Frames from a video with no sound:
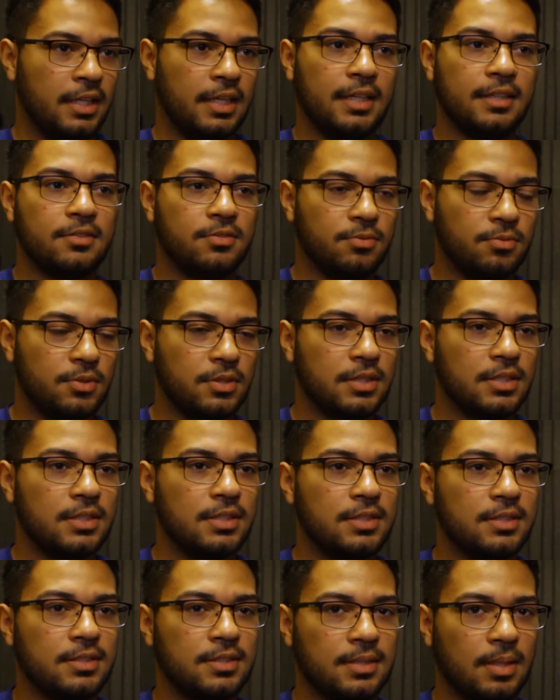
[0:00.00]
it's
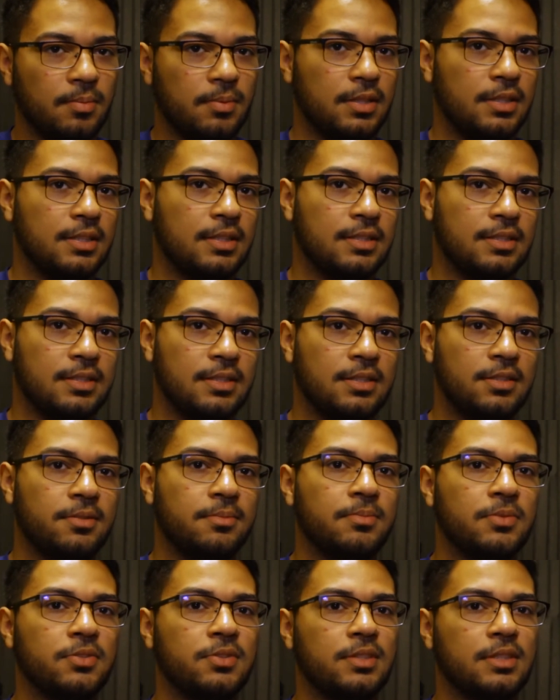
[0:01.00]
really something to see
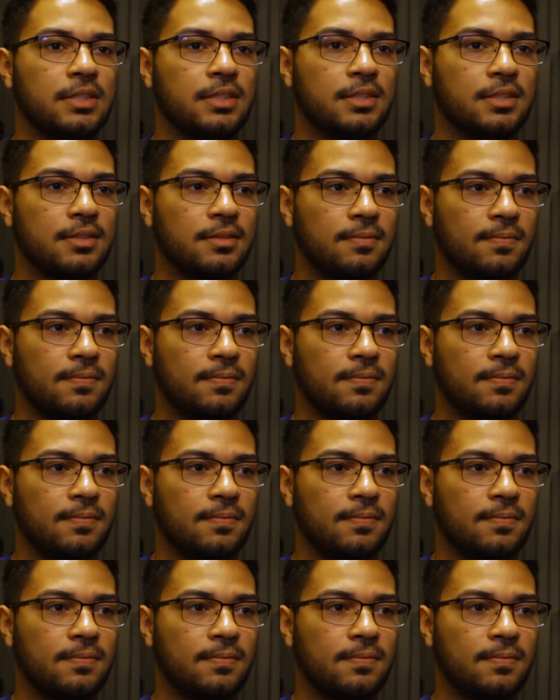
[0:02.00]
your music